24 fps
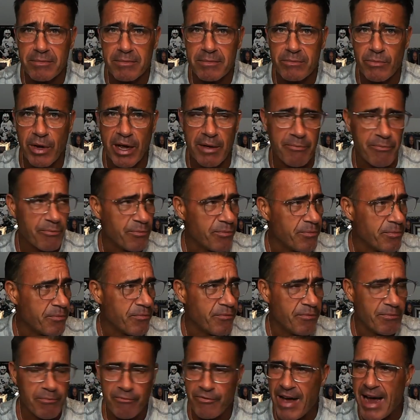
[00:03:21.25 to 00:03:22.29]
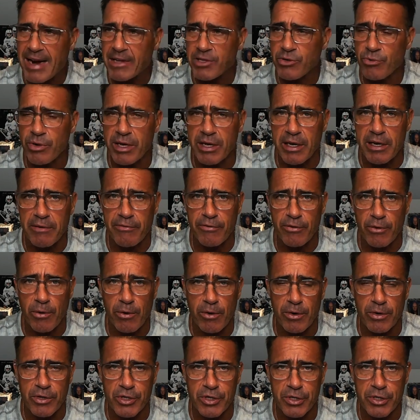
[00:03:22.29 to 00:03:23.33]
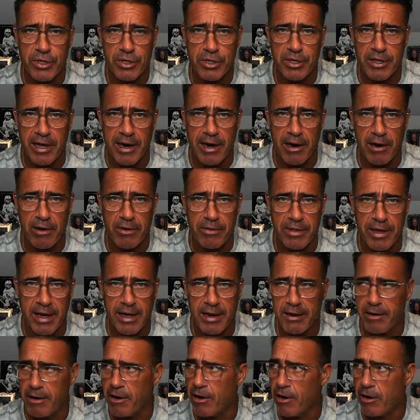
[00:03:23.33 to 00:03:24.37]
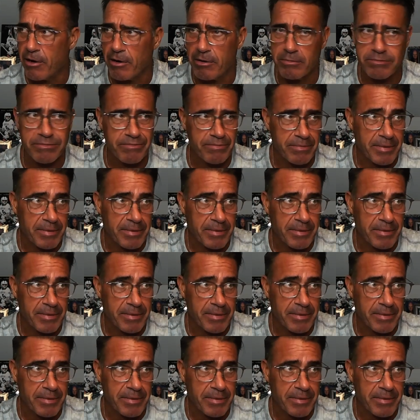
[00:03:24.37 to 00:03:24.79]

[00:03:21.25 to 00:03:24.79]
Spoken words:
We got factory floors there that are,